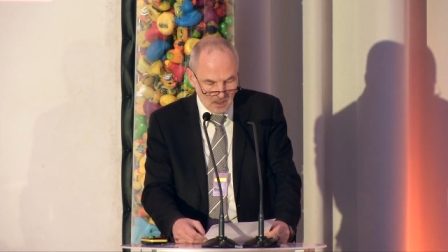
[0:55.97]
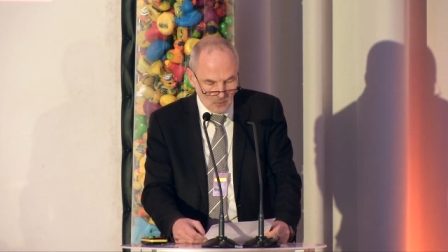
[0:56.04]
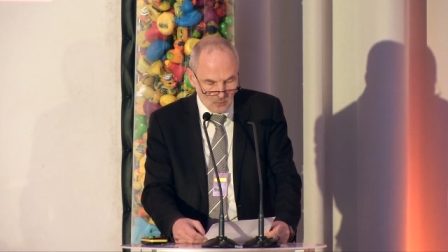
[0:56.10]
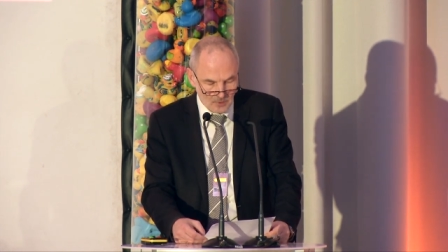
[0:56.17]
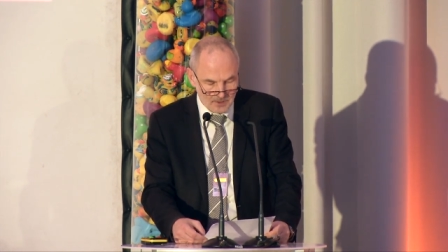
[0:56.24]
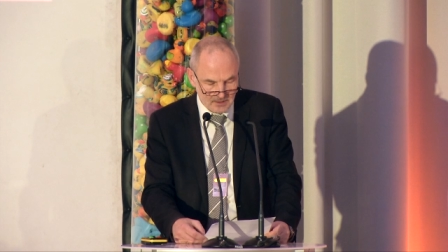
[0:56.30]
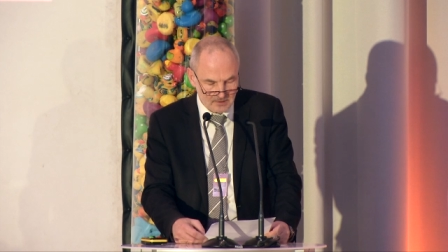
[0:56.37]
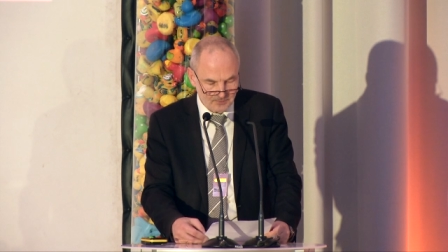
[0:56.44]

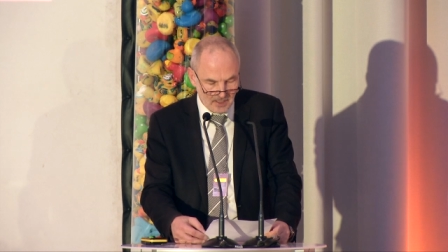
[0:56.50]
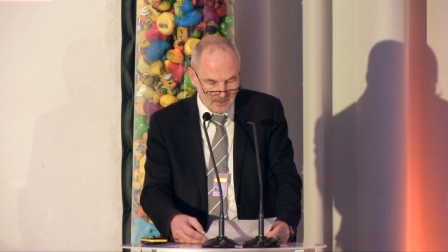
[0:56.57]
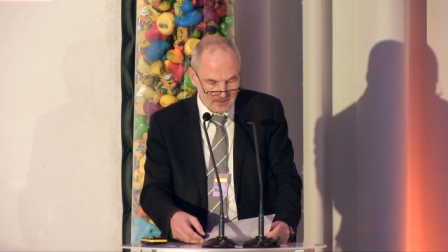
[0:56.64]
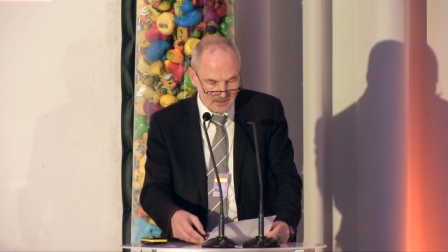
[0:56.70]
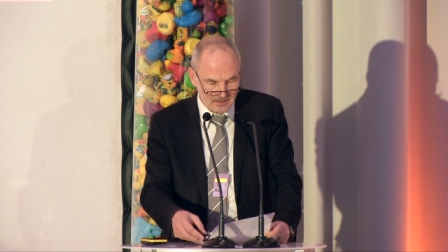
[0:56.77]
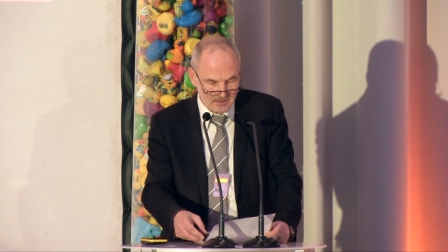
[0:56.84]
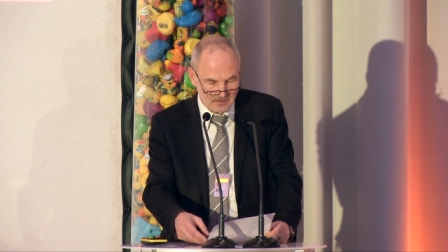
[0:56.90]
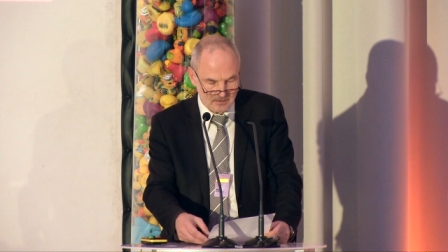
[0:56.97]
which
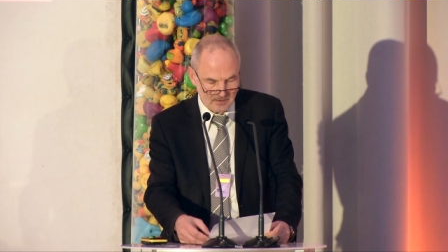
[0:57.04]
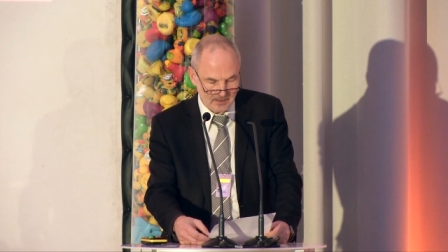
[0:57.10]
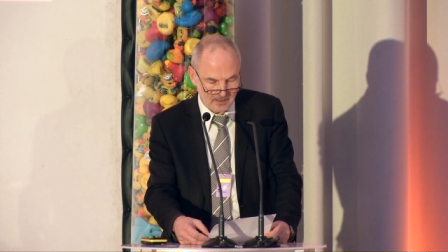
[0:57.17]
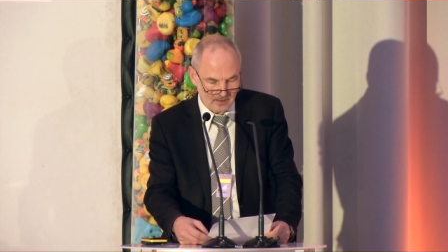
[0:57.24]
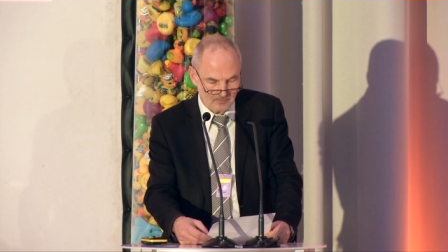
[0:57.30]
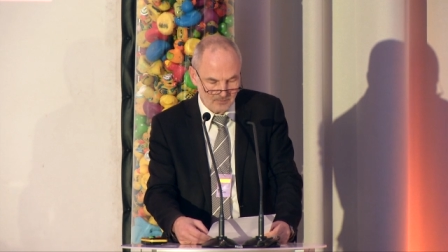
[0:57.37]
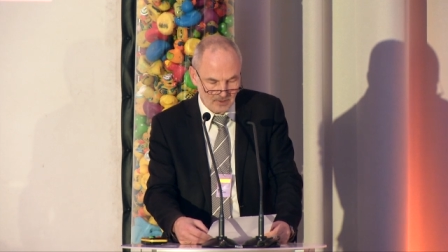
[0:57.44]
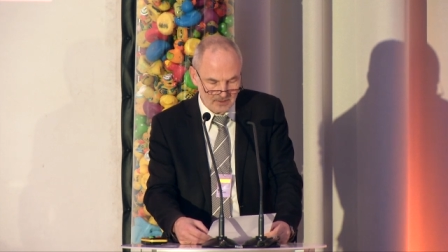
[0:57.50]
expresses
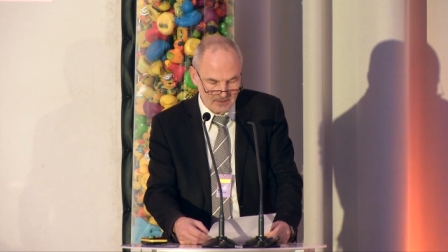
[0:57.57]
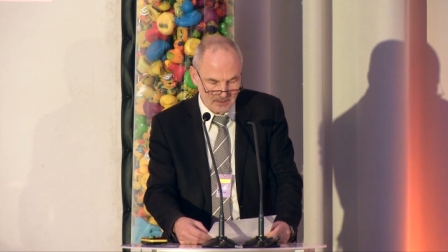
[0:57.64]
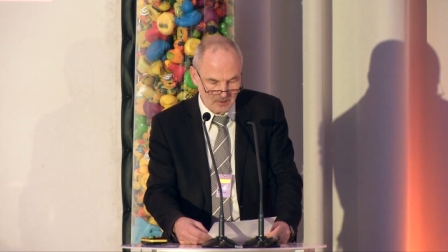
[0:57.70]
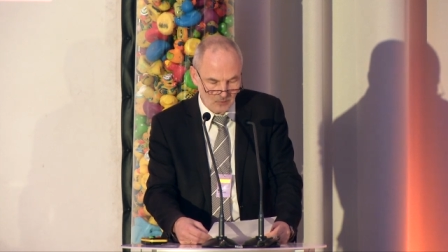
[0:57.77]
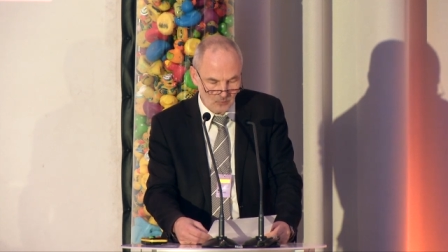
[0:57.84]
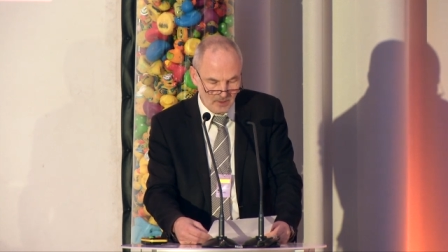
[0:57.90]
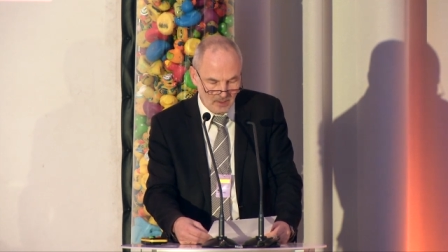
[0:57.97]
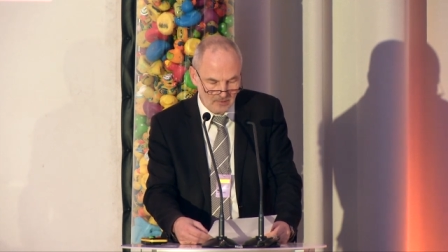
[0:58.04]
their
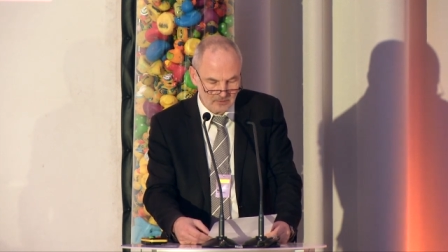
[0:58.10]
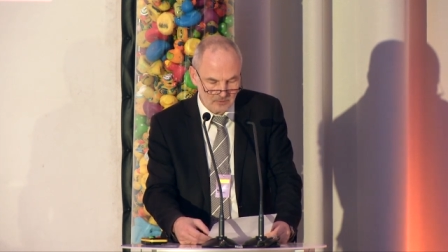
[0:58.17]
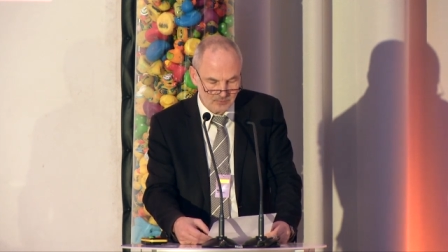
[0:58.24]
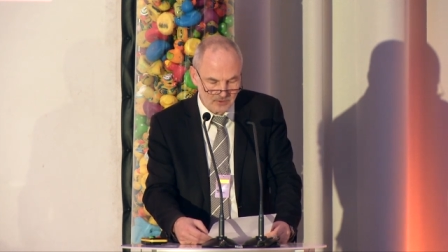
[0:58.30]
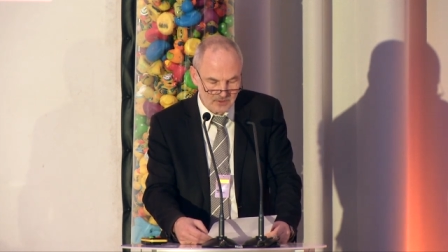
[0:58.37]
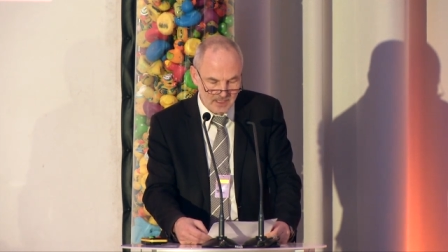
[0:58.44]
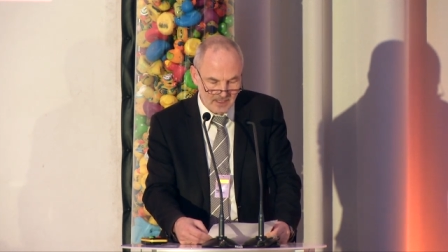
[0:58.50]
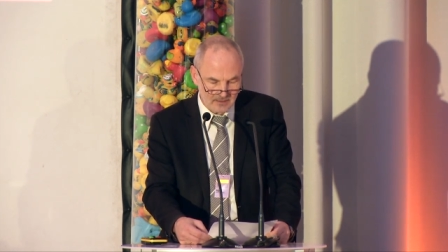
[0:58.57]
political will to
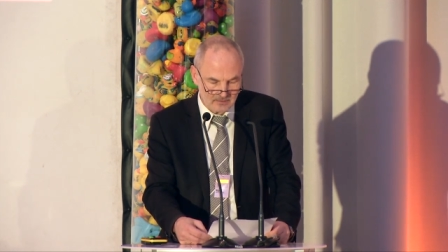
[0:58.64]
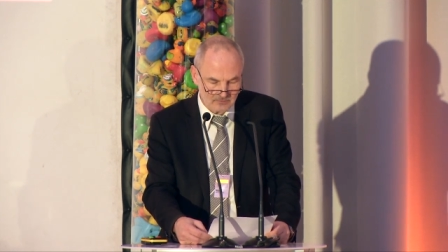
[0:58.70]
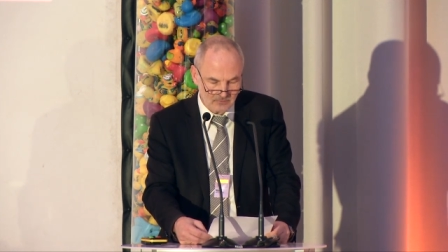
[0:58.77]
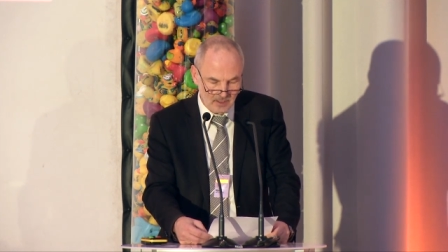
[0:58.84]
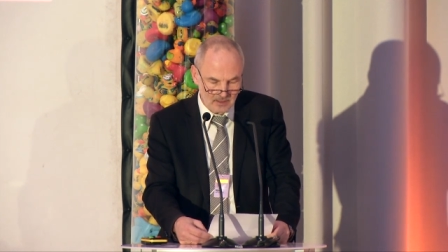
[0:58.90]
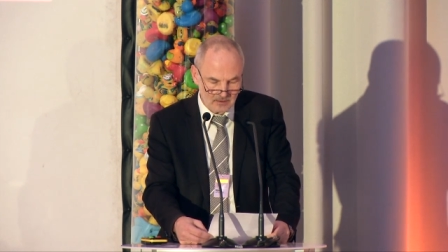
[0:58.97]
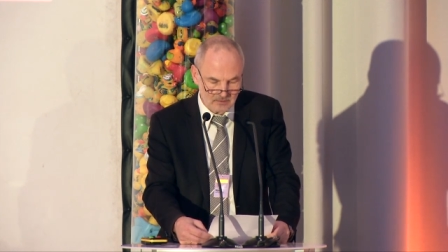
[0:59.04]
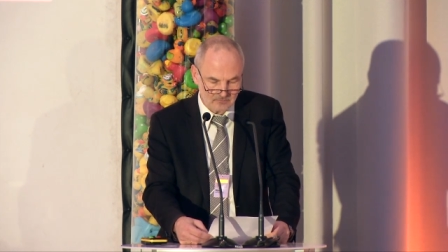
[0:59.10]
protect the
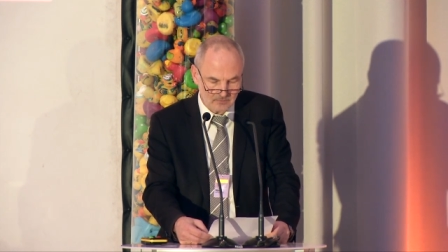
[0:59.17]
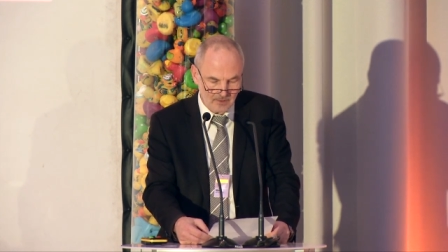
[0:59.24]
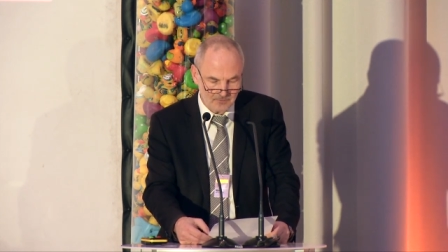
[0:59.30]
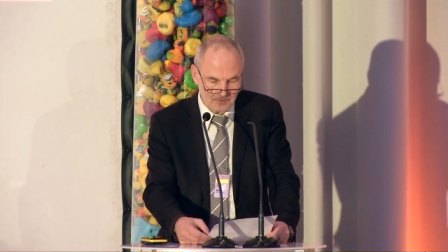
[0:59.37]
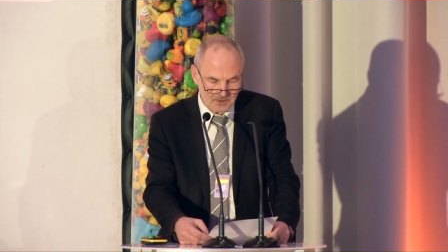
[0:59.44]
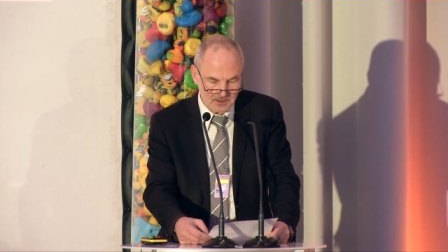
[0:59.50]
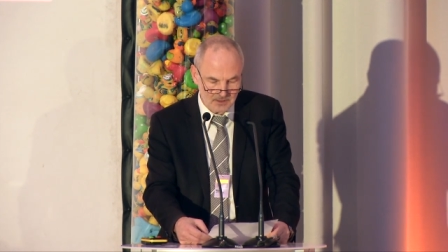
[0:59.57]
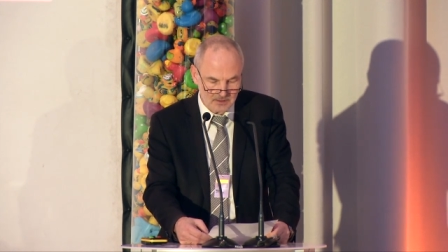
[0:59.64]
rights of
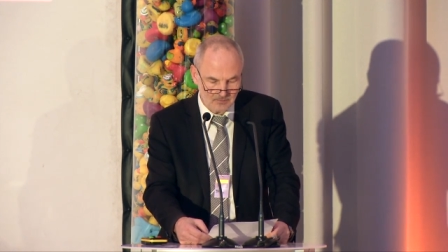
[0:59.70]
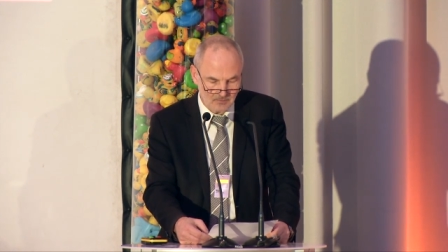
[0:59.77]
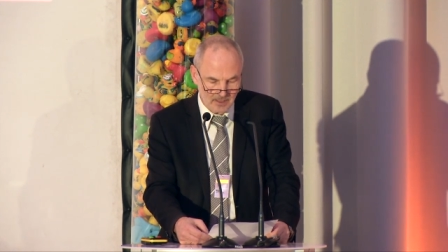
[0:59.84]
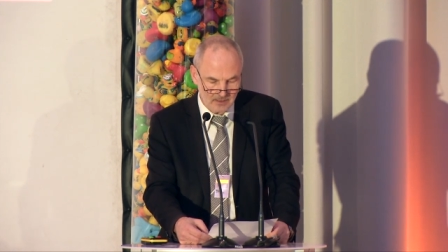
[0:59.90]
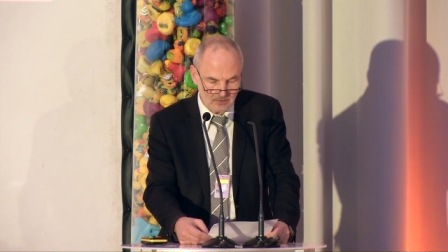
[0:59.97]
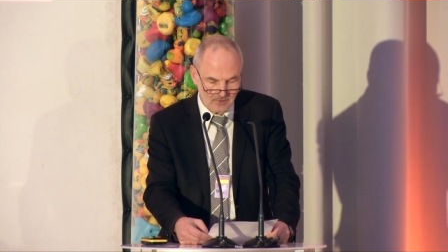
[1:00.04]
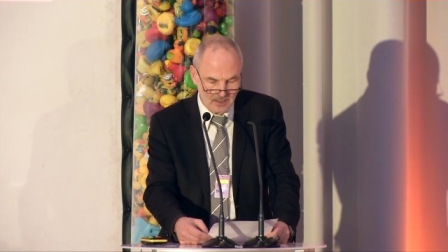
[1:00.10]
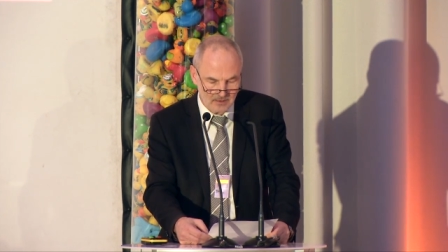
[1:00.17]
refugees and
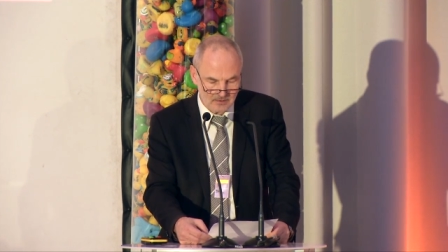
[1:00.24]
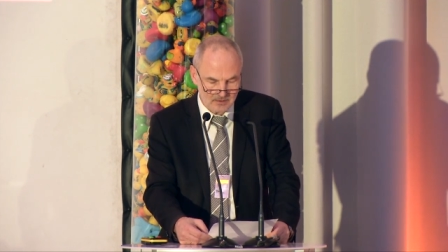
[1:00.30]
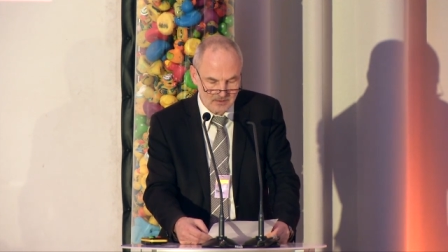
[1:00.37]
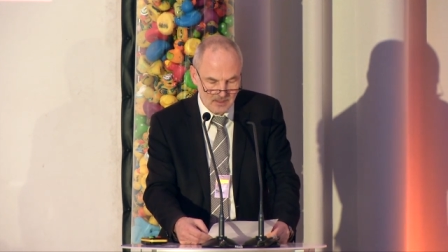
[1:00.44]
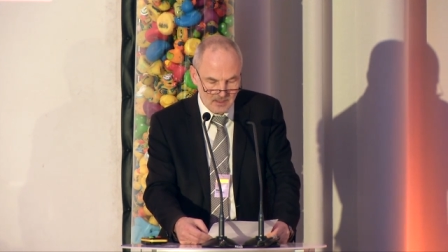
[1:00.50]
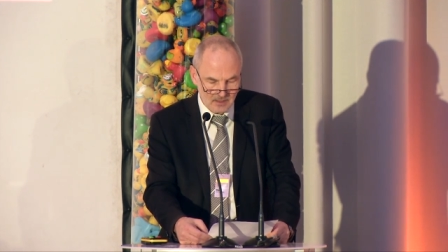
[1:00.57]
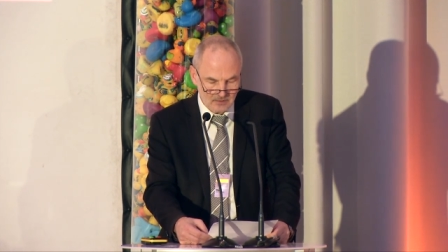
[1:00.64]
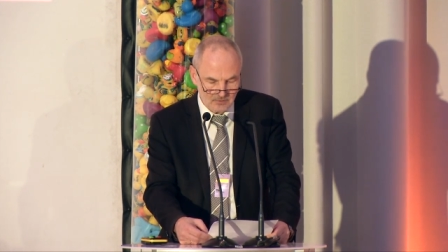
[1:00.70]
migrants,
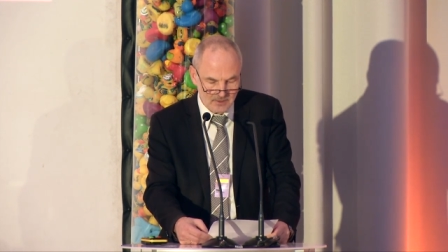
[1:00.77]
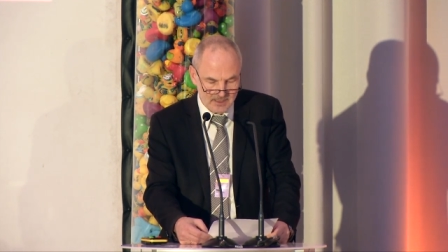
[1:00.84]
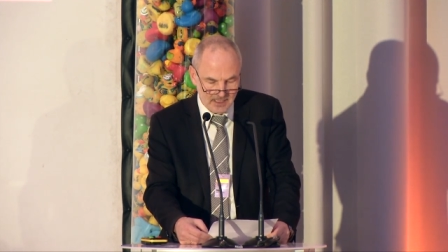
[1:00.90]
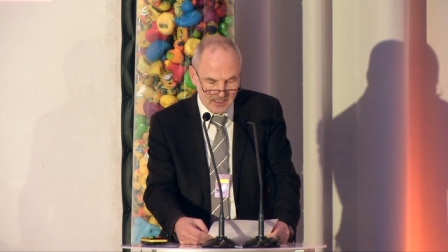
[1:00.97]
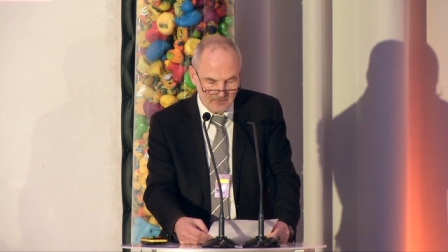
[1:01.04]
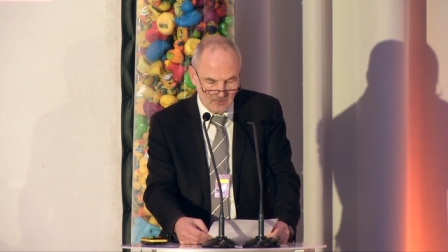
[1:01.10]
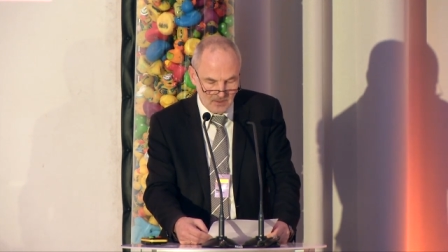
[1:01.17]
to save